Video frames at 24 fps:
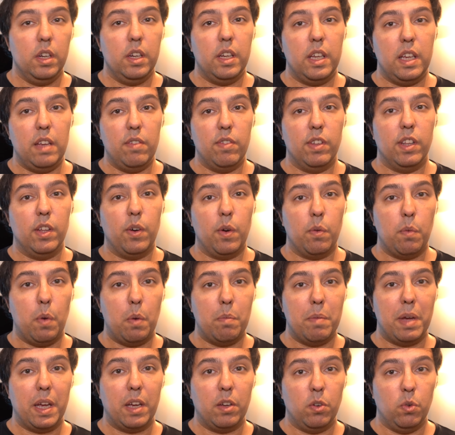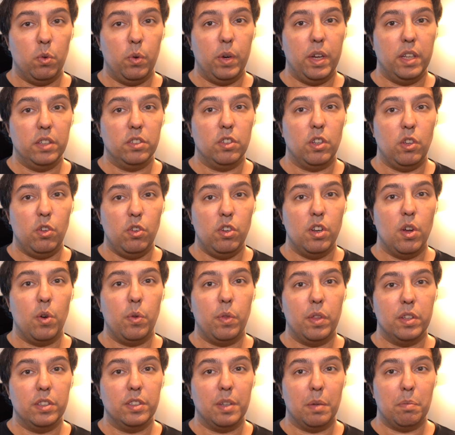even though it won't make a noise, so you know
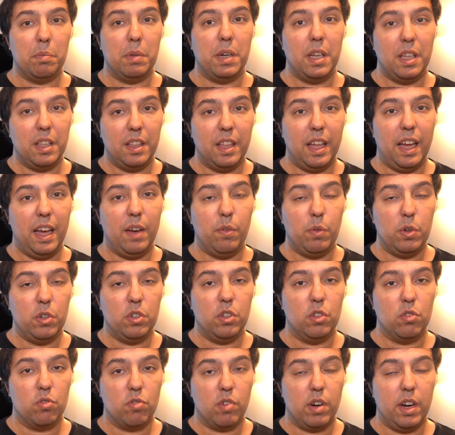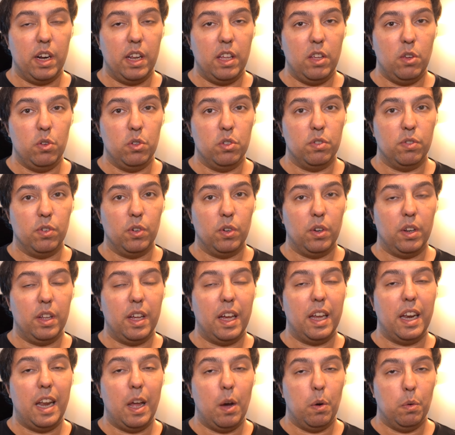there's somebody there, which is really useful
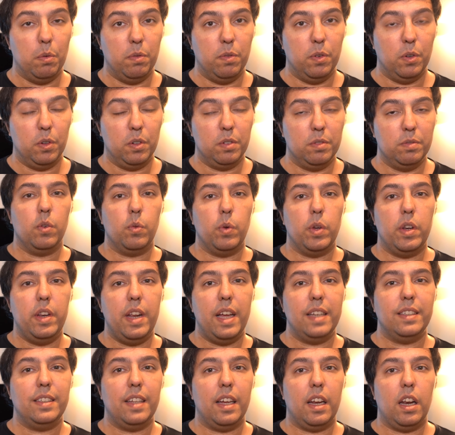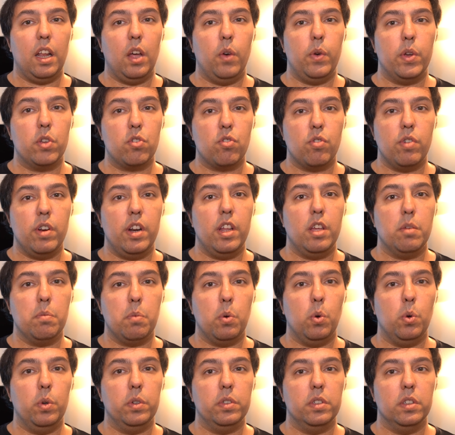and helpful. With Nest Hello, it's really
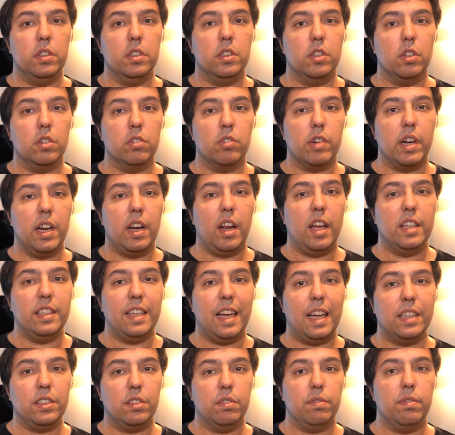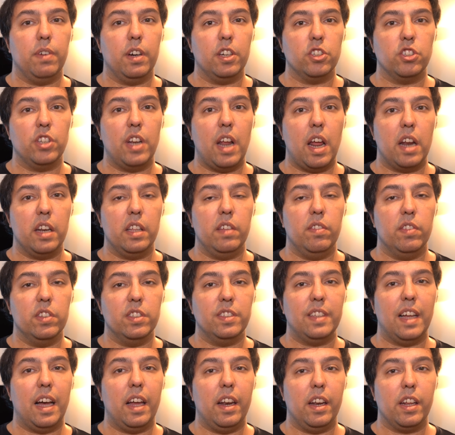important to realize it has the functionality of the
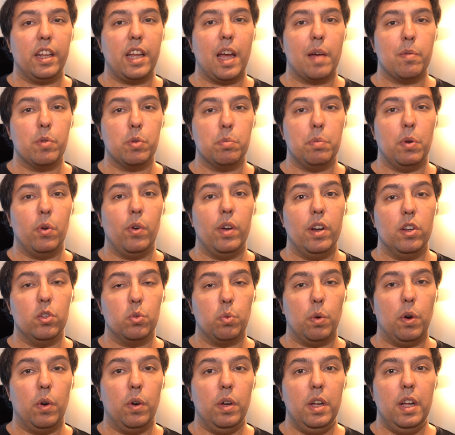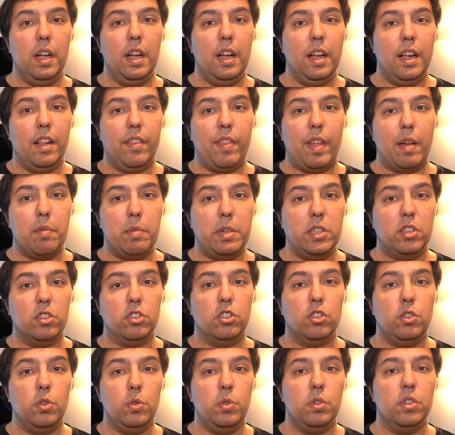standard cameras built in as well. That means as
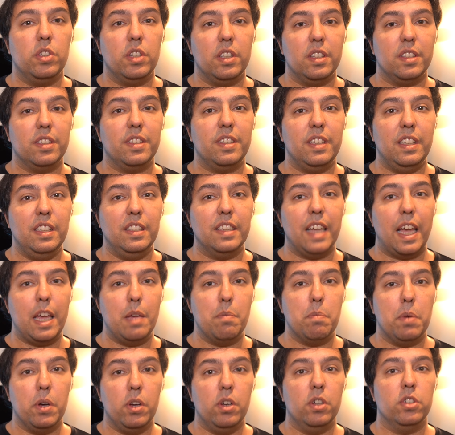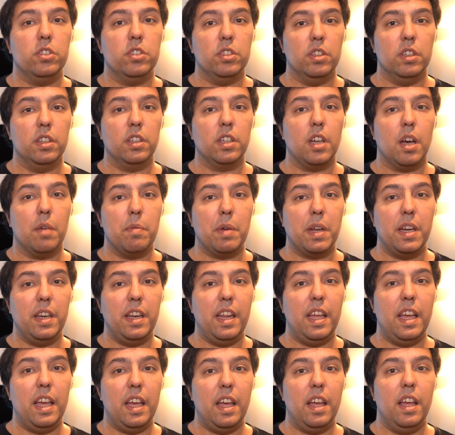soon as it sees a person coming
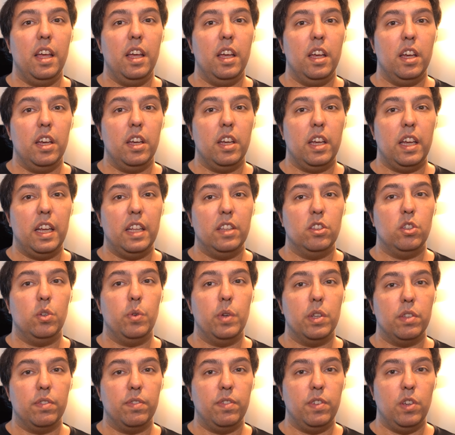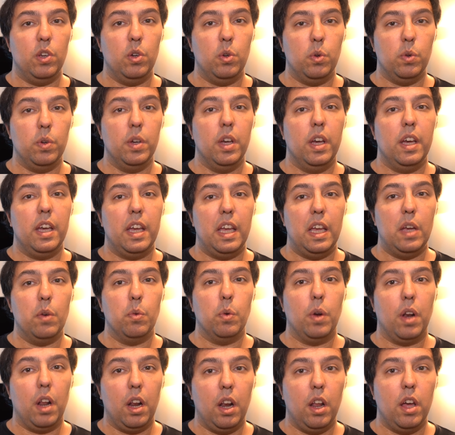near into its view, it
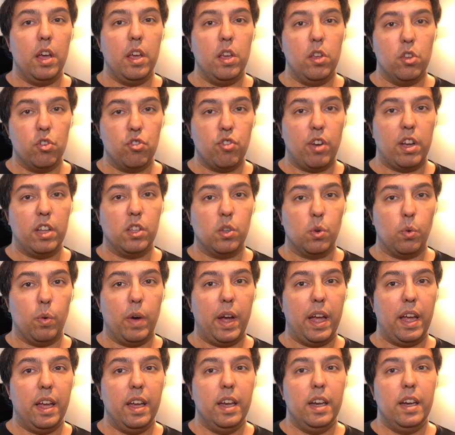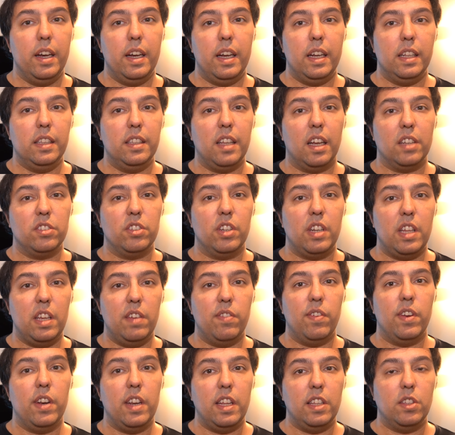will alert you straight away. It doesn't
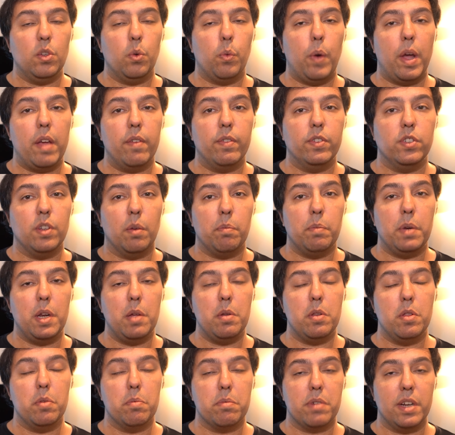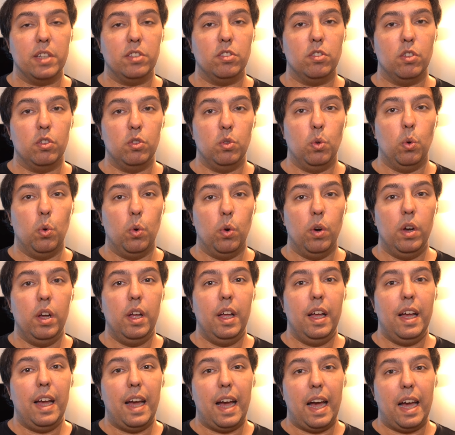even need to wait for somebody to press the door.
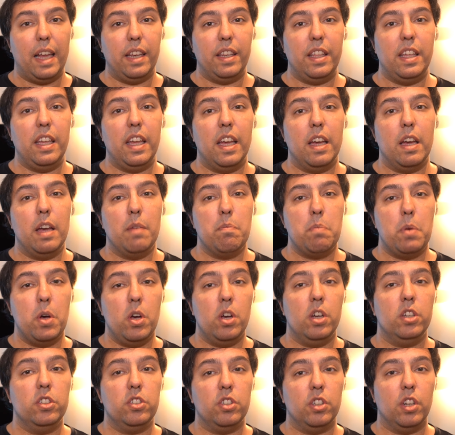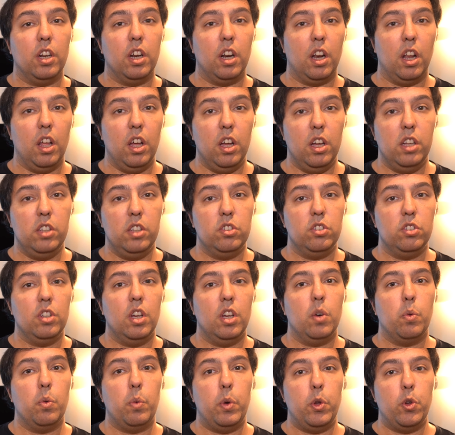And the person alerts,
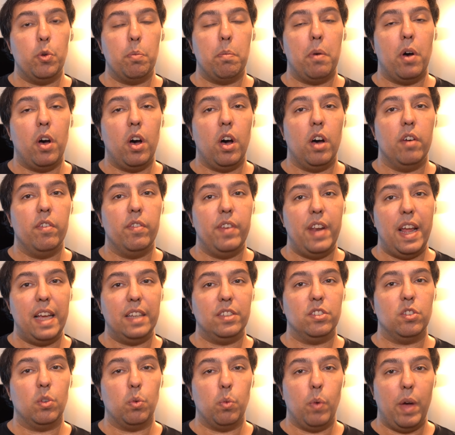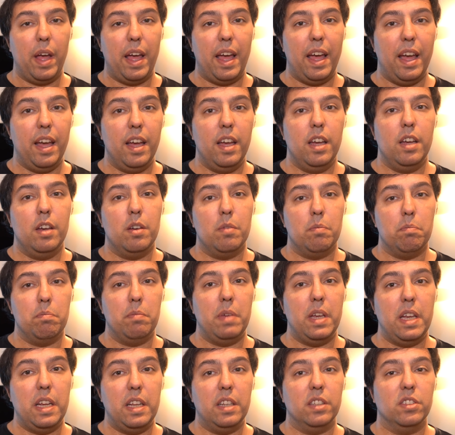which are part of Nest Aware,
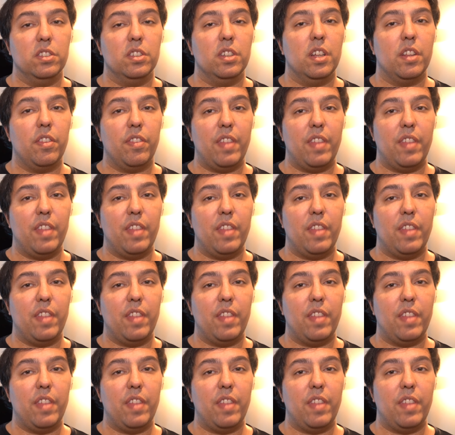means